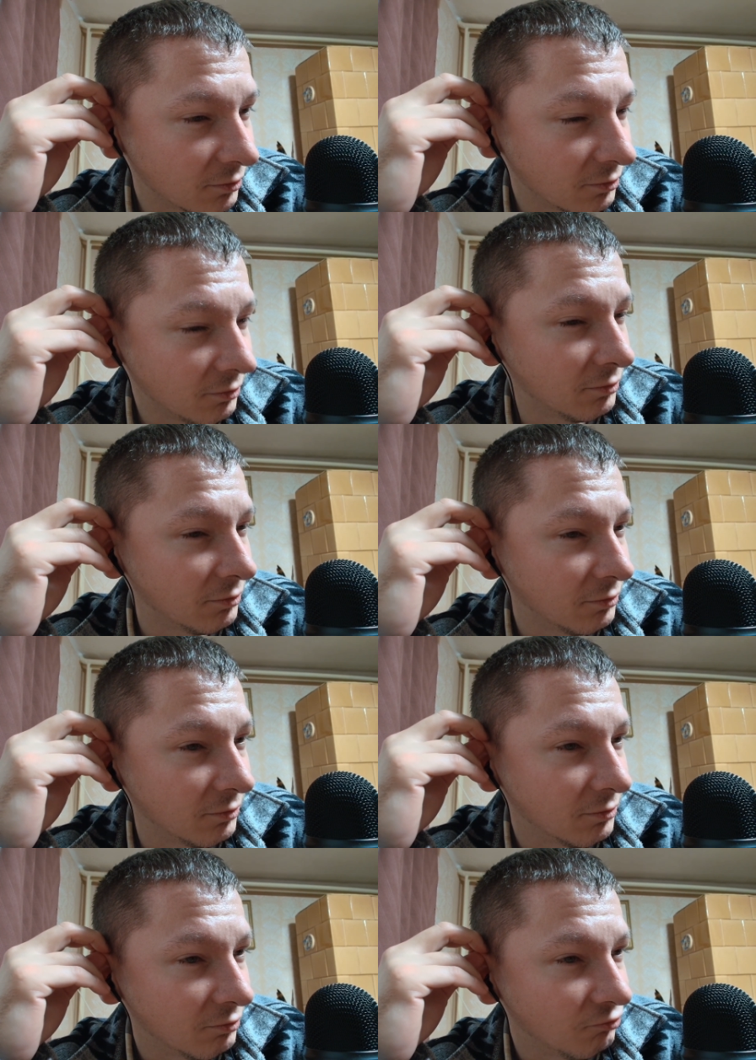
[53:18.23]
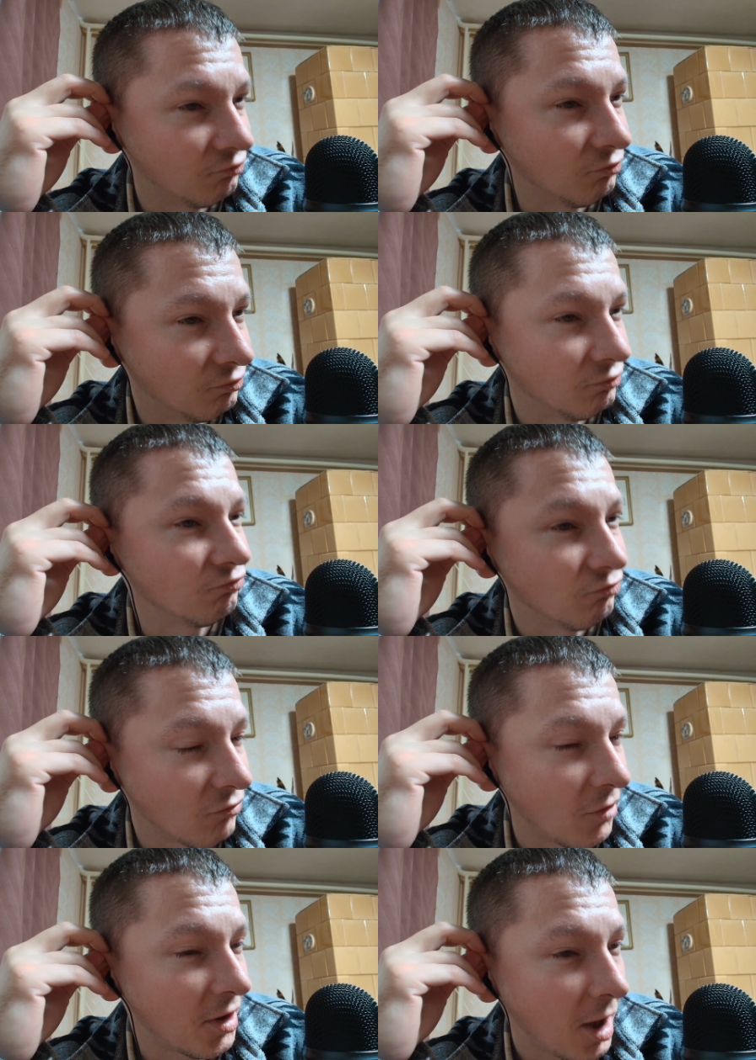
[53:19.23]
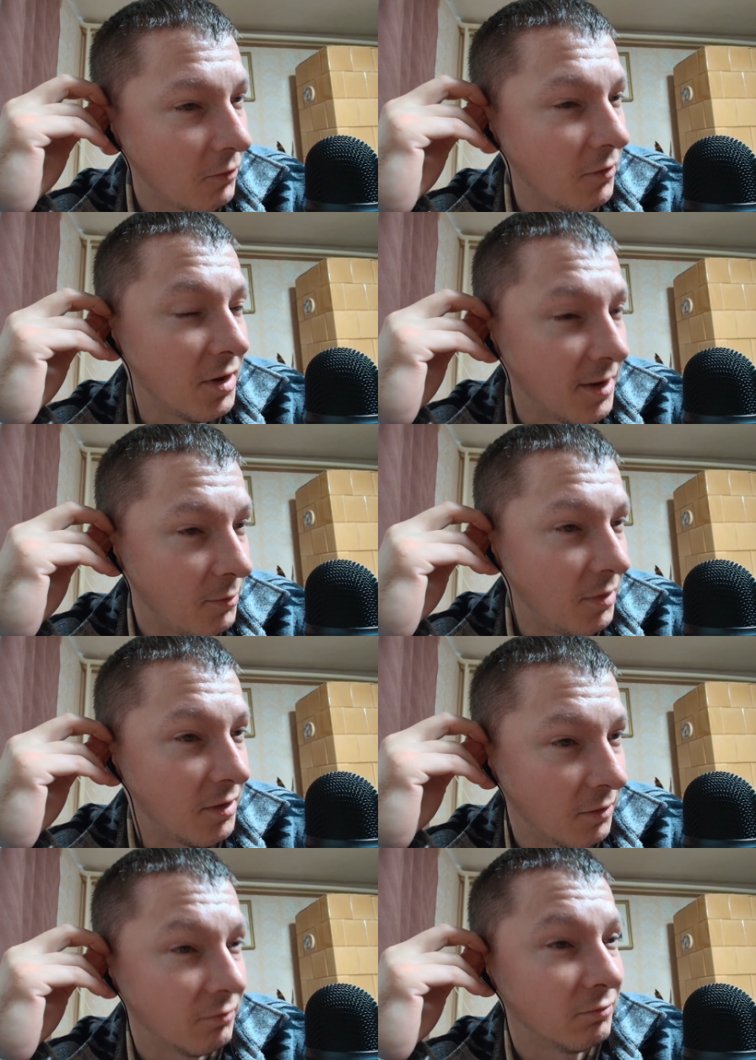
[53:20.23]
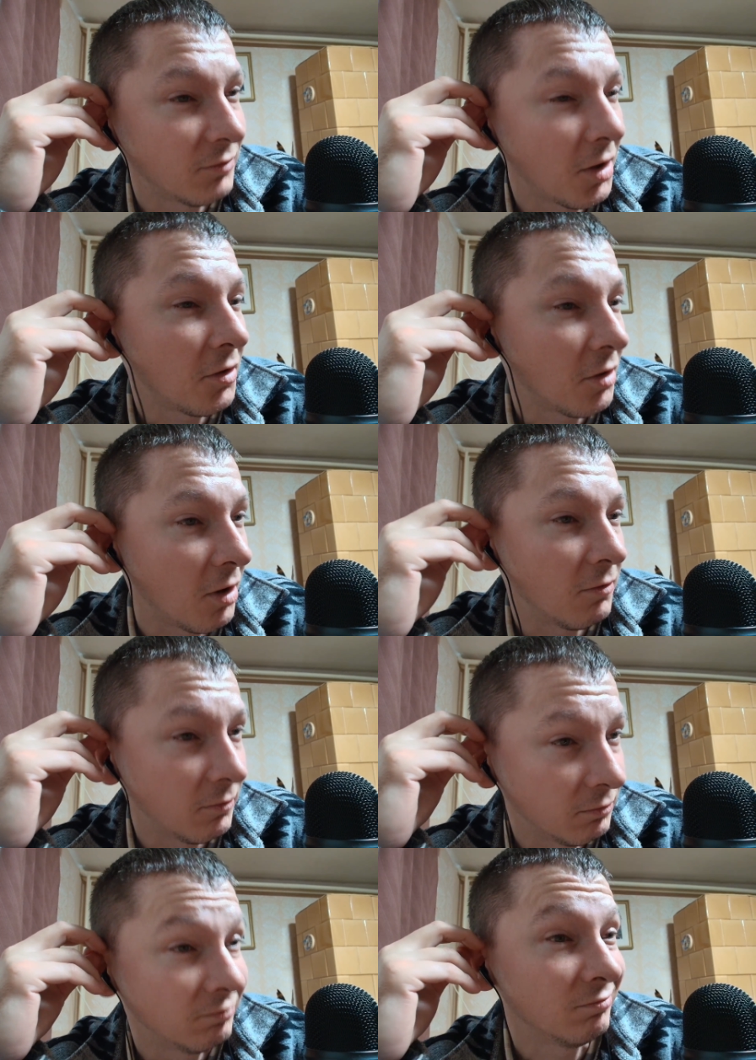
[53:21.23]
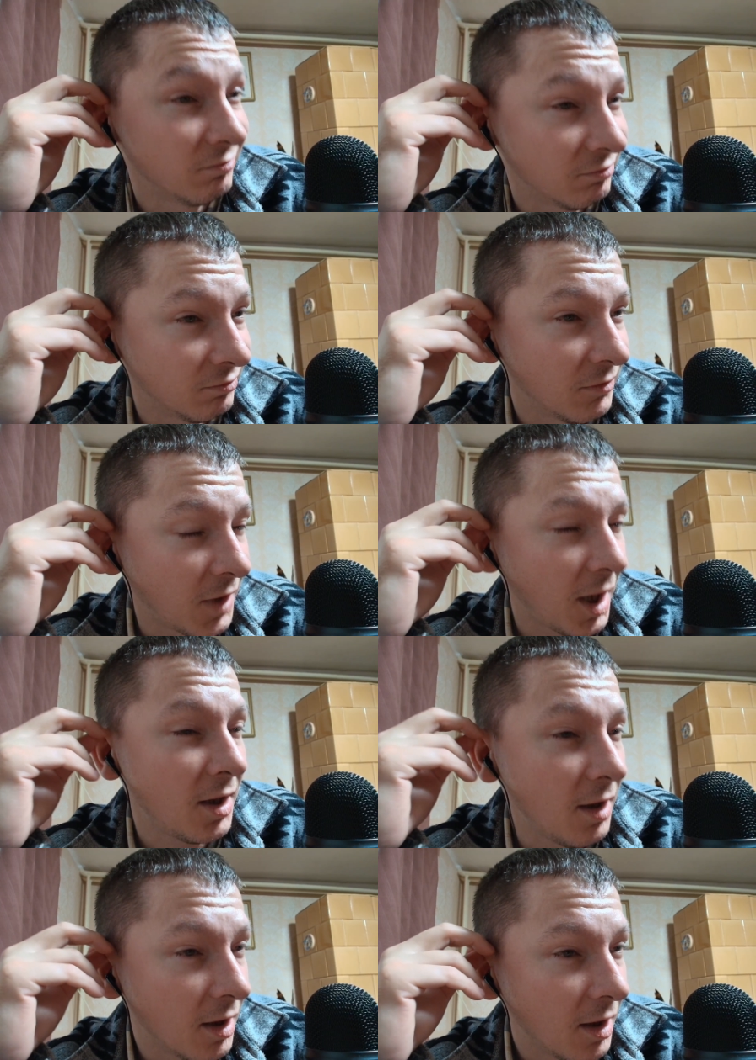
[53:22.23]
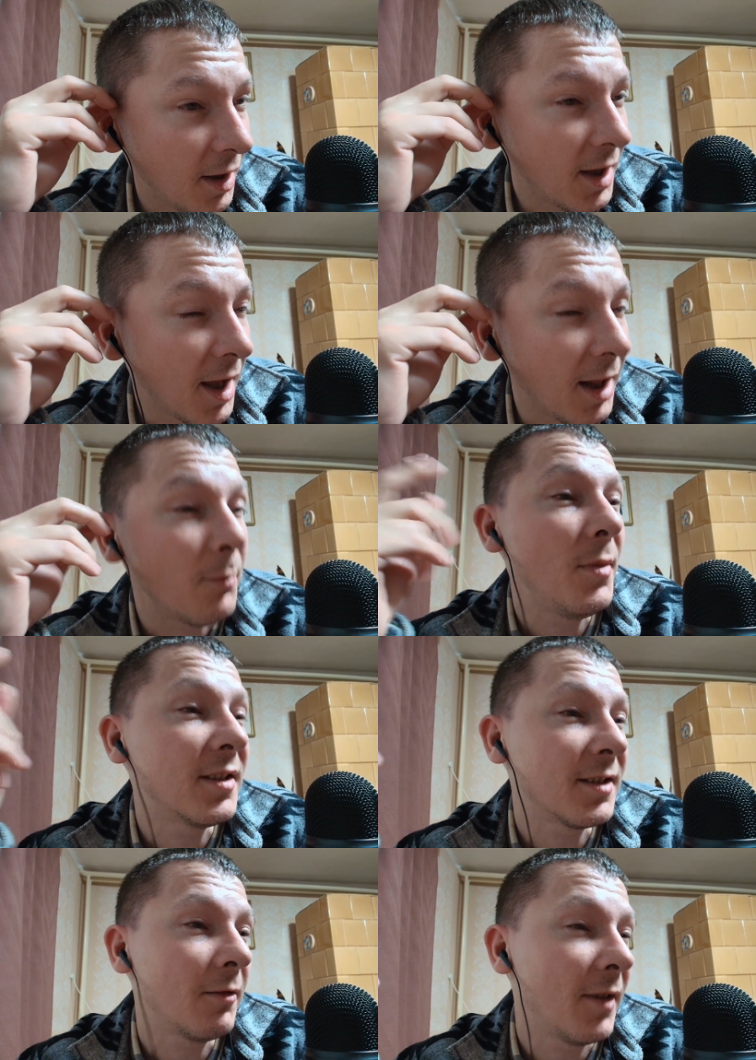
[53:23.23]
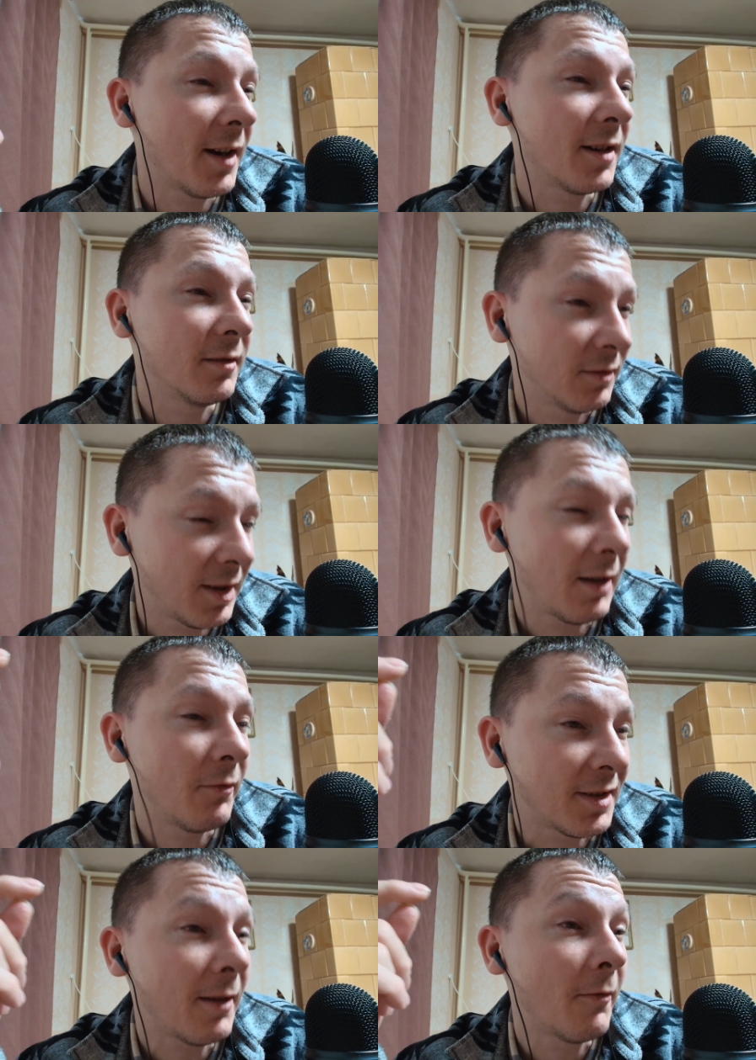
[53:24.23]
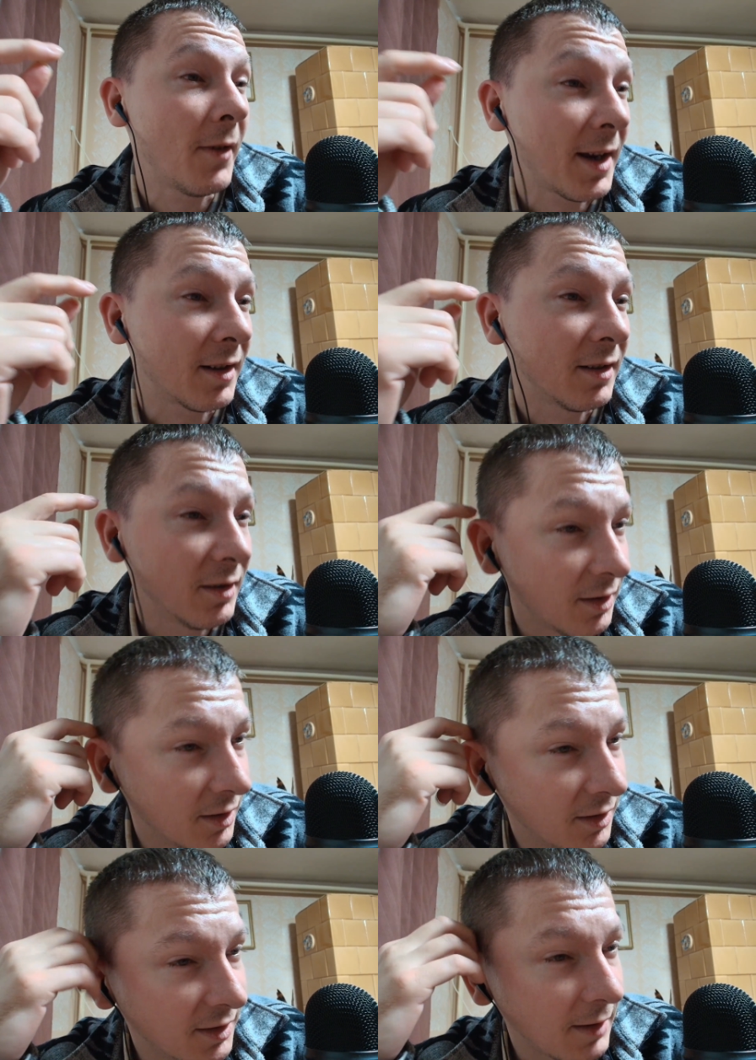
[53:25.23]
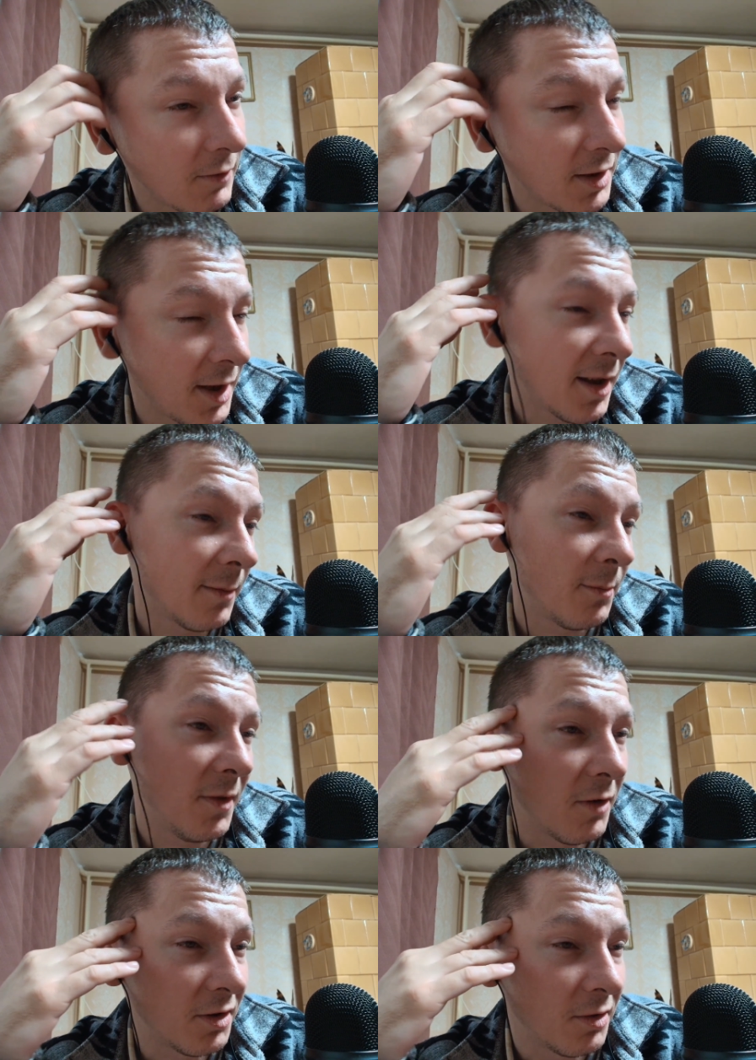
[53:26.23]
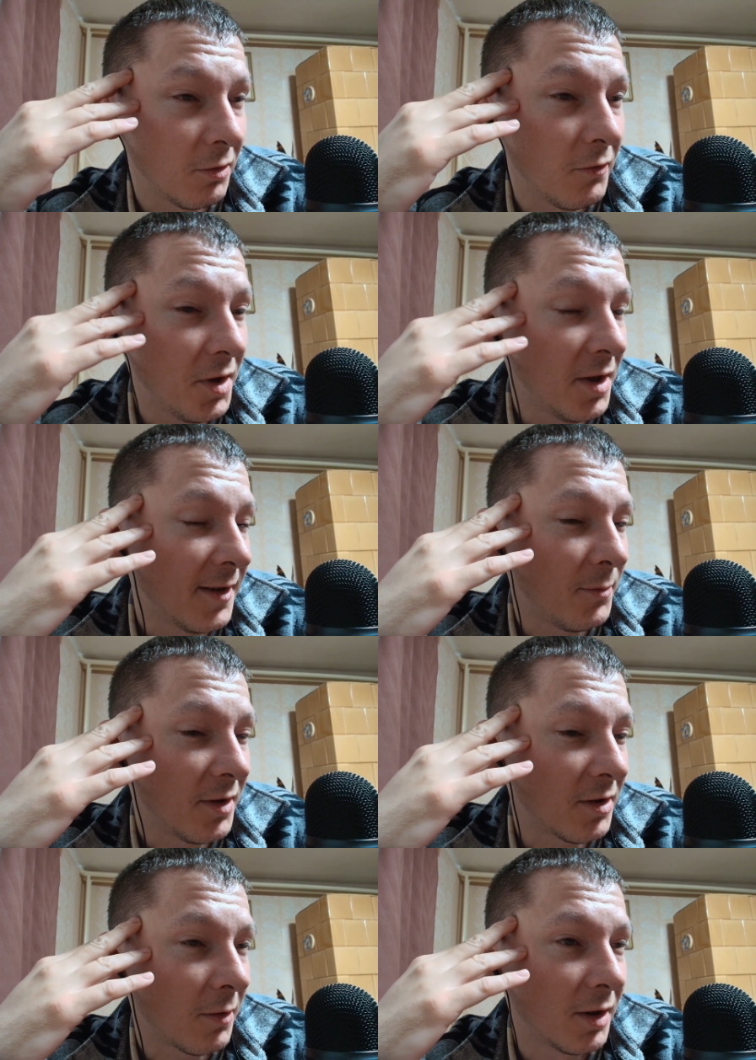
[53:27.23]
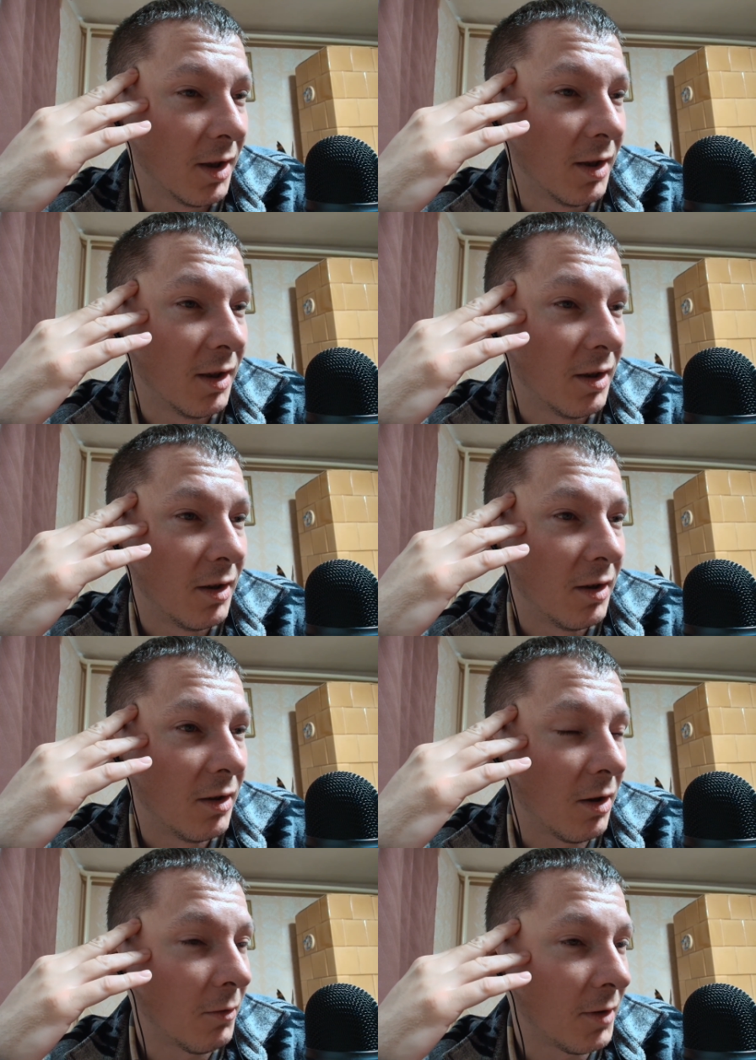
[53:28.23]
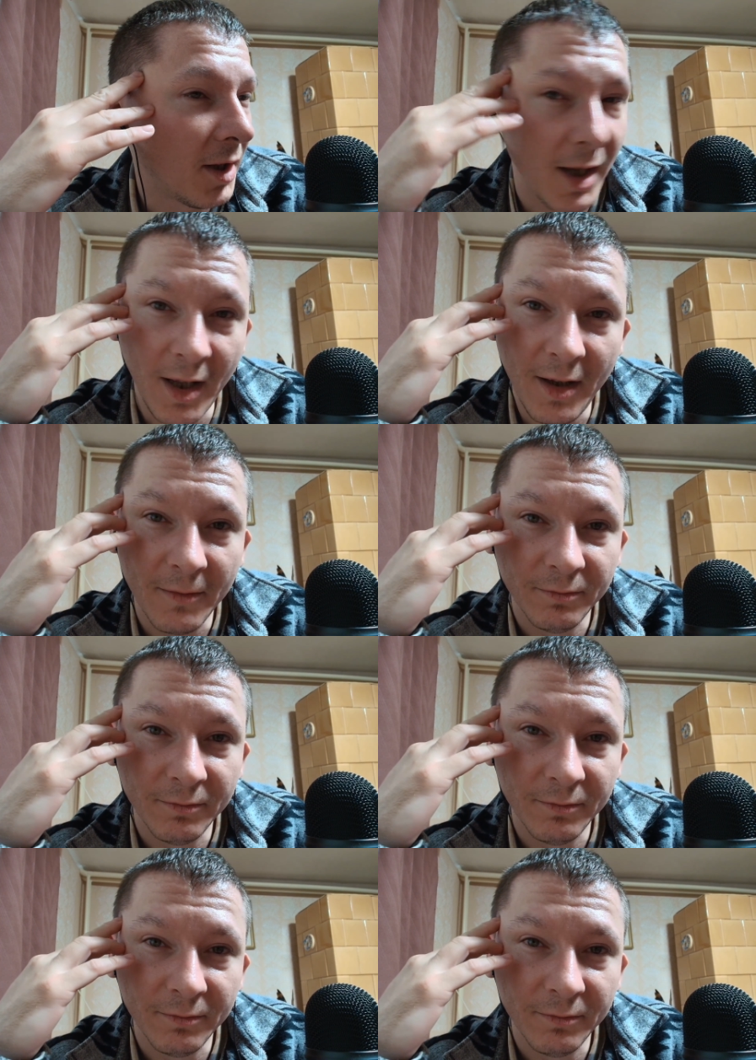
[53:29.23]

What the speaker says: Not now with this episode. I don't know. Can help me somewhere. Somewhere. Someone can help me what to do with this episode. Okay.